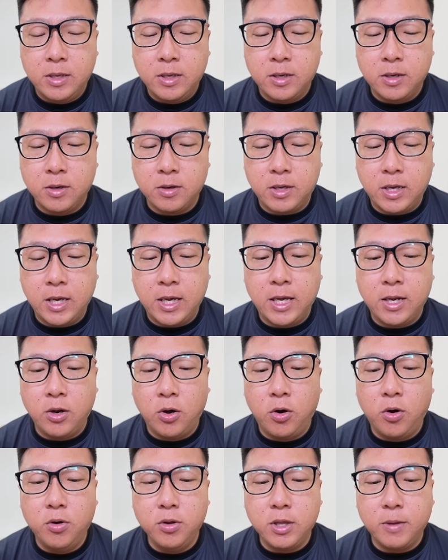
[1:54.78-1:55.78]
Okay, and
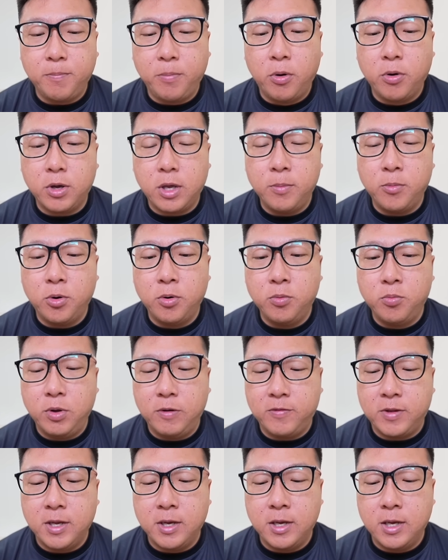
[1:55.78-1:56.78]
all the Pokemon
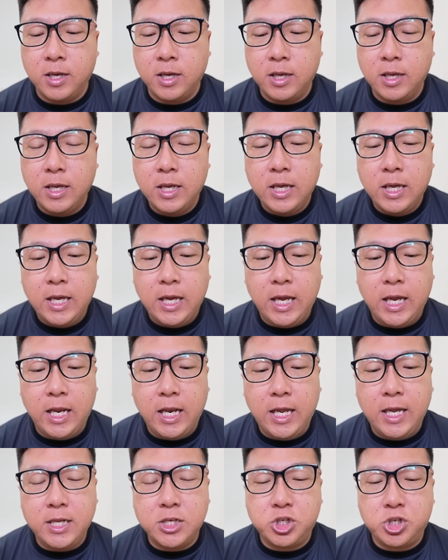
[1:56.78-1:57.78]
with the
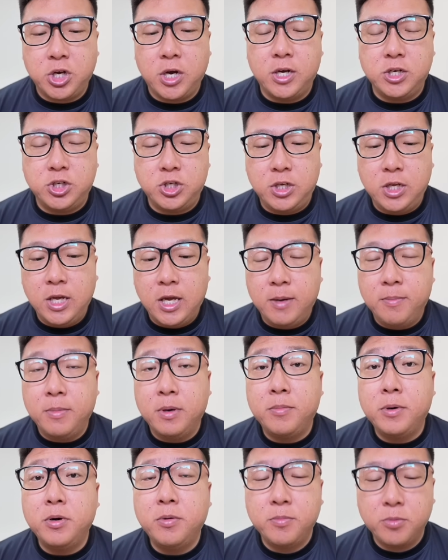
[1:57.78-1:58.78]
Elite Charge
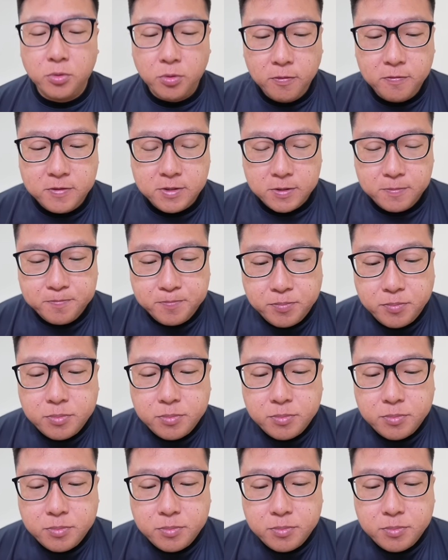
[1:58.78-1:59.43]
TMable moves